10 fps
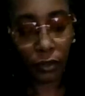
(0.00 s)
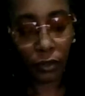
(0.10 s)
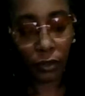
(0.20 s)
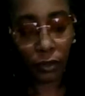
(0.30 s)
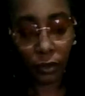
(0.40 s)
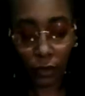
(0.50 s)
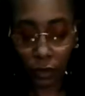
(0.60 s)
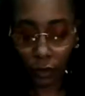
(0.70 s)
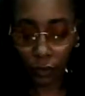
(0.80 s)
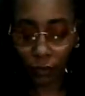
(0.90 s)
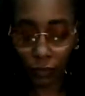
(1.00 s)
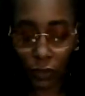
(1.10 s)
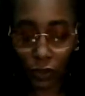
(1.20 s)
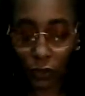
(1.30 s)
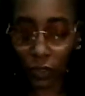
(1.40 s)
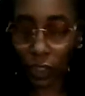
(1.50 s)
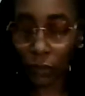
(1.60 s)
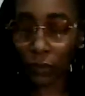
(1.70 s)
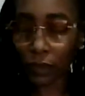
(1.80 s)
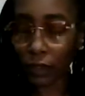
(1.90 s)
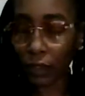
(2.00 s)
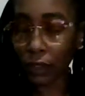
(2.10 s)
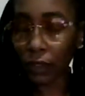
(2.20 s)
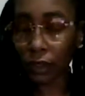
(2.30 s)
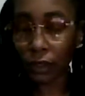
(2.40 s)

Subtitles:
Yeah. Two of Cups again.